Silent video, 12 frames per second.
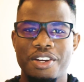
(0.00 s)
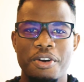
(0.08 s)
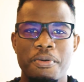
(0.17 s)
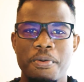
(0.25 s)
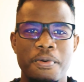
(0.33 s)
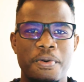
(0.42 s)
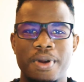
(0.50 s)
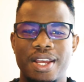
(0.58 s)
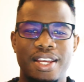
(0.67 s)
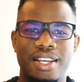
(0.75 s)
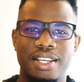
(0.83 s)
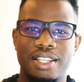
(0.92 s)
Whew.
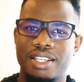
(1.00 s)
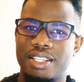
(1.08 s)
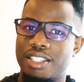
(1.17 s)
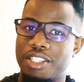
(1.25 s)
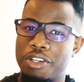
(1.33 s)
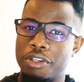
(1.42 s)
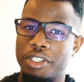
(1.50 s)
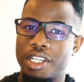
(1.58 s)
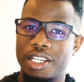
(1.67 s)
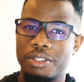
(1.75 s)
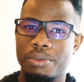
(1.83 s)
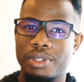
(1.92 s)
See you on the
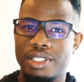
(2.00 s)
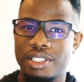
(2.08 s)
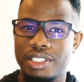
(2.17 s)
next one.